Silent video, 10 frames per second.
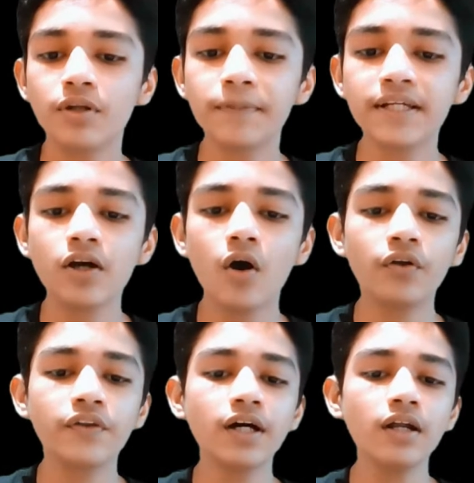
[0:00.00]
will be
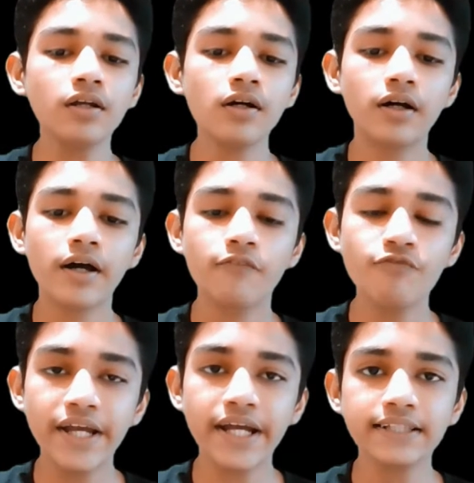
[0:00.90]
on the
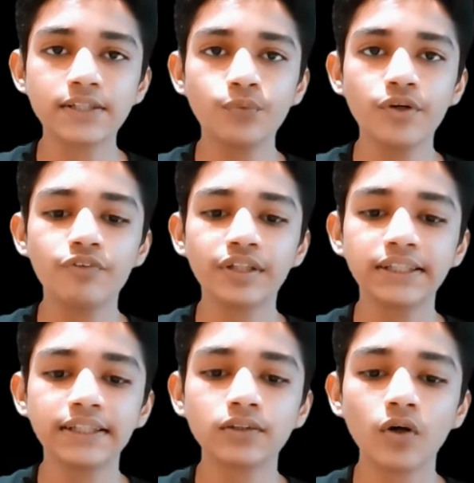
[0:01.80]
vacant square which
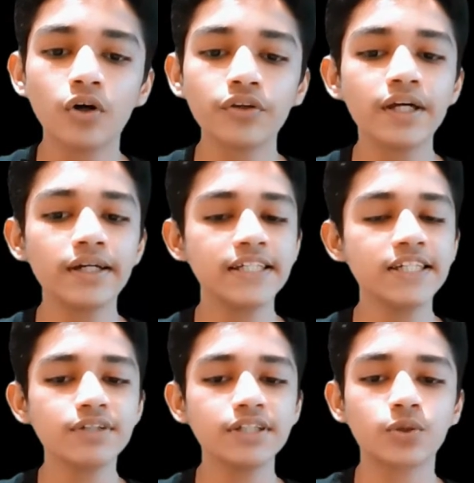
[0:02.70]
is on the
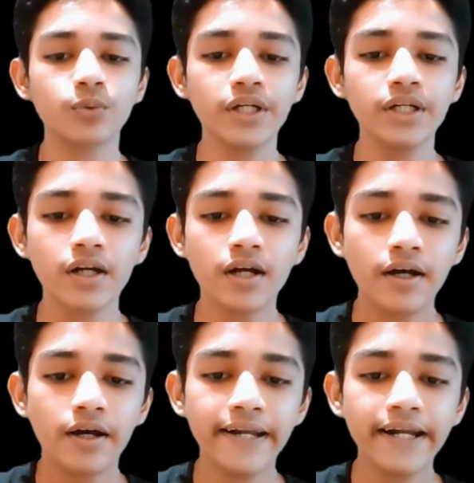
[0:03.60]
E1 square
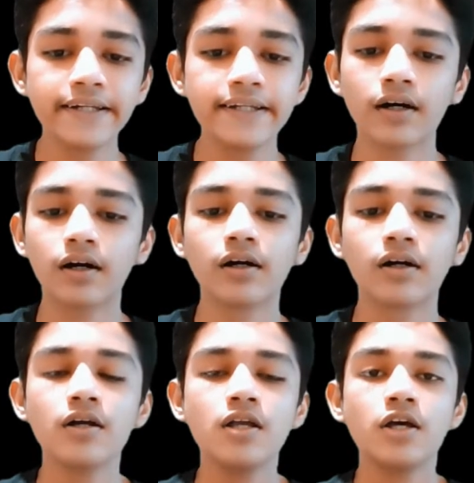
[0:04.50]
right here.
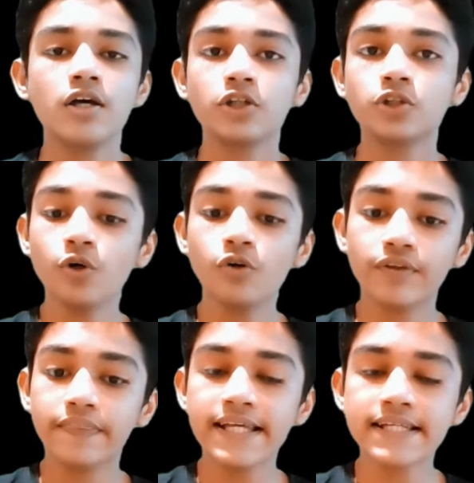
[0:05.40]
So
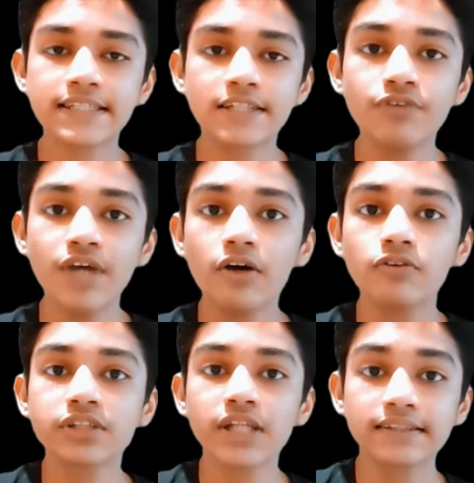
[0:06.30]
with this we
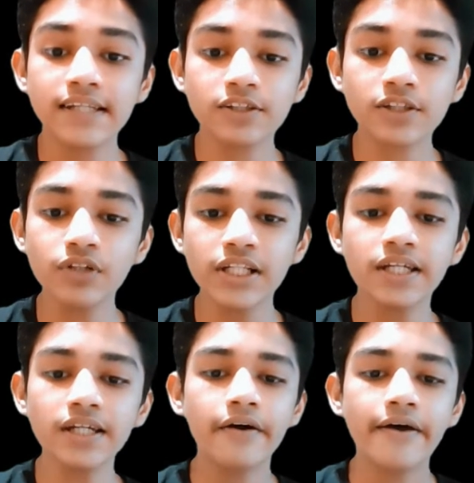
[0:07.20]
have
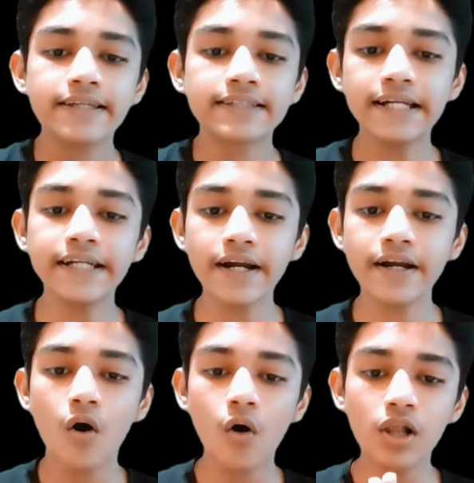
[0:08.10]
successfully
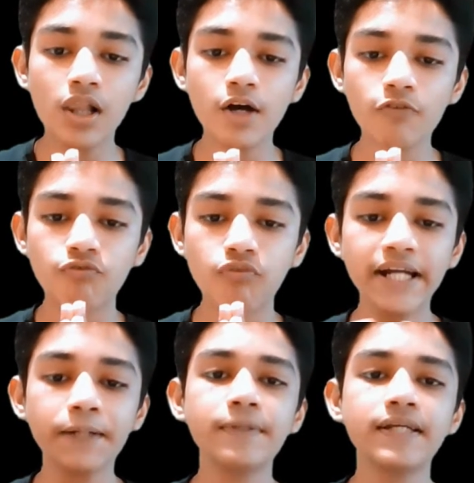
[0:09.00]
settled all the
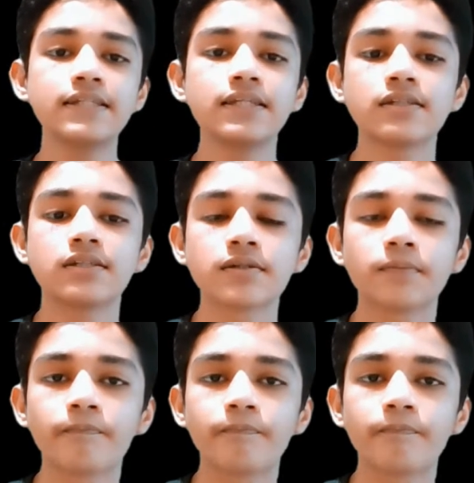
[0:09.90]
white pieces.